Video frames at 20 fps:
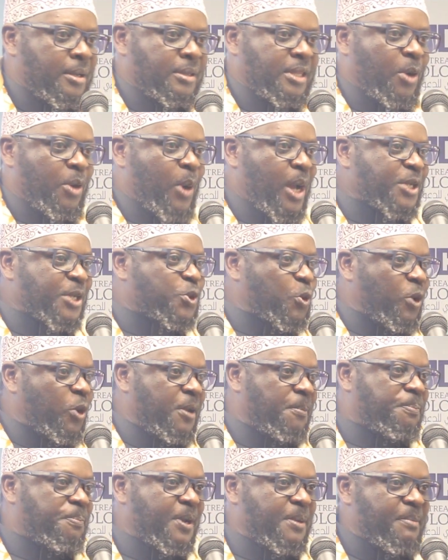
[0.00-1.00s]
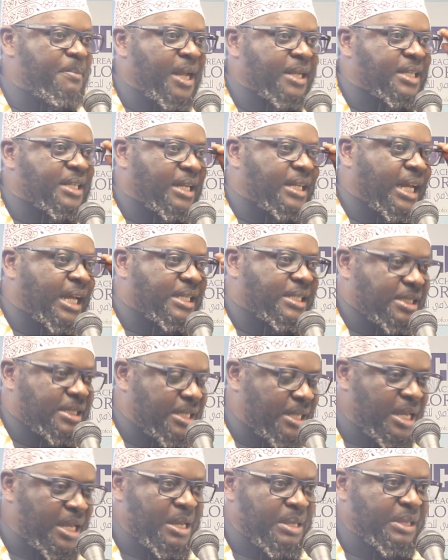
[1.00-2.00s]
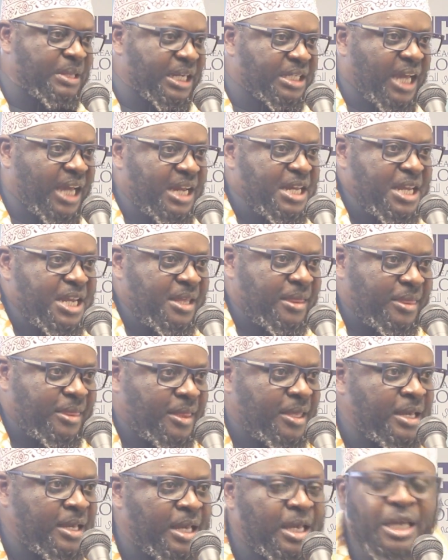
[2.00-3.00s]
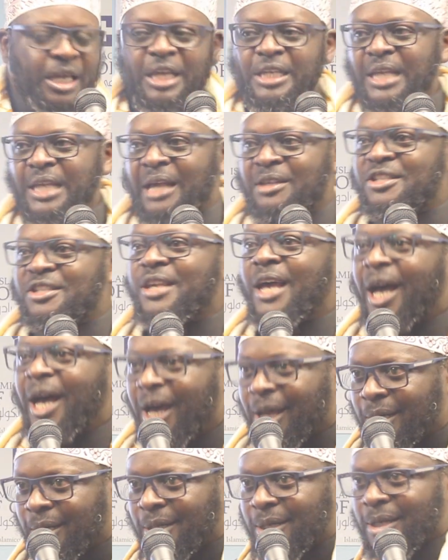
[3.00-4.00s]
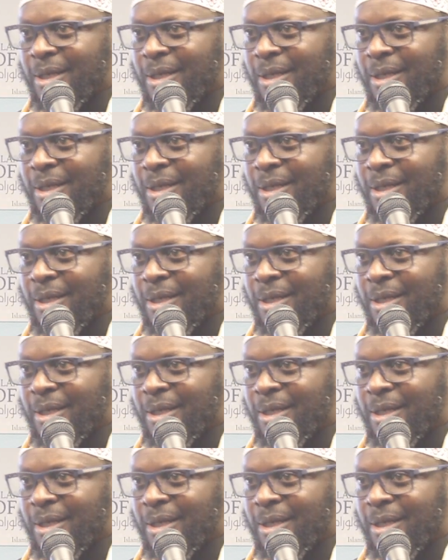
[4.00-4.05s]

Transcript: The ones who implemented that, that hadith is Ansar.